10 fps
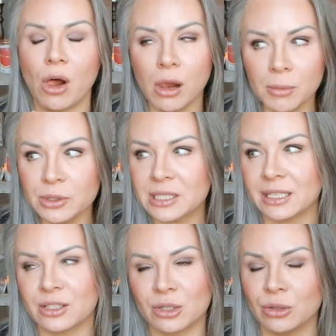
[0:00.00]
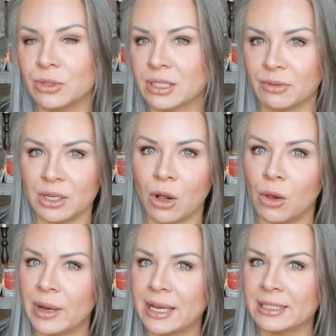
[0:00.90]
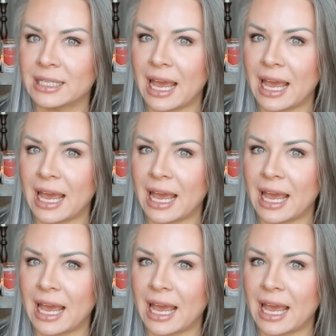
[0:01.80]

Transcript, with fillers: almost exclusively always